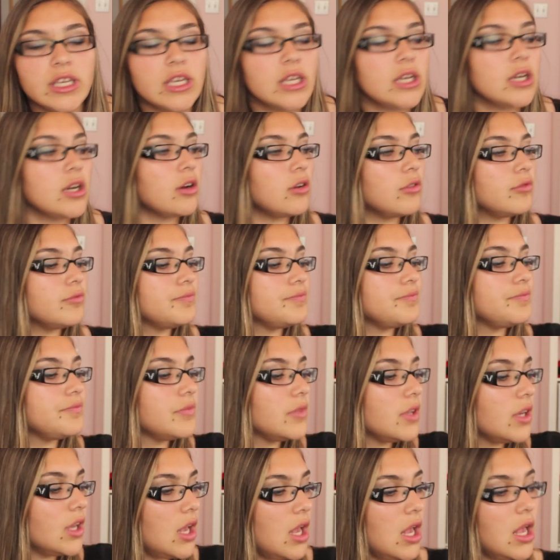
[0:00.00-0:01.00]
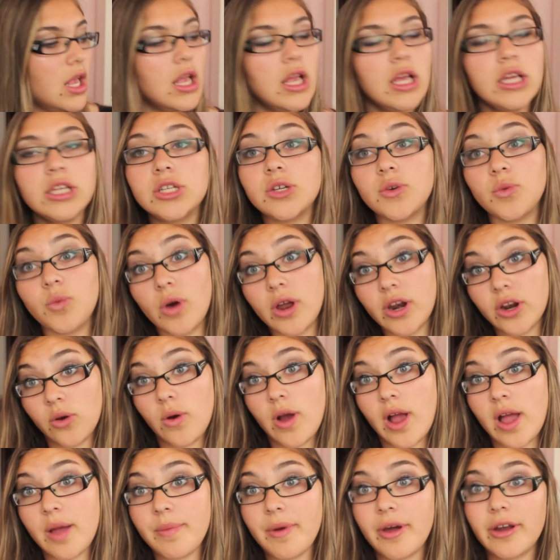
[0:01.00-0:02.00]
you know, don't want
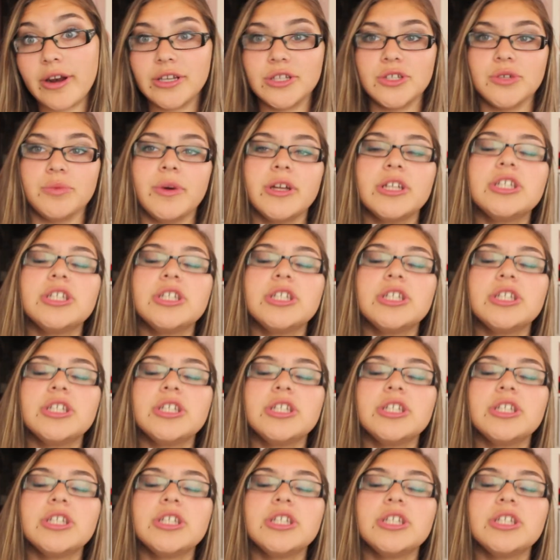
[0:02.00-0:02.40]
to cry about it too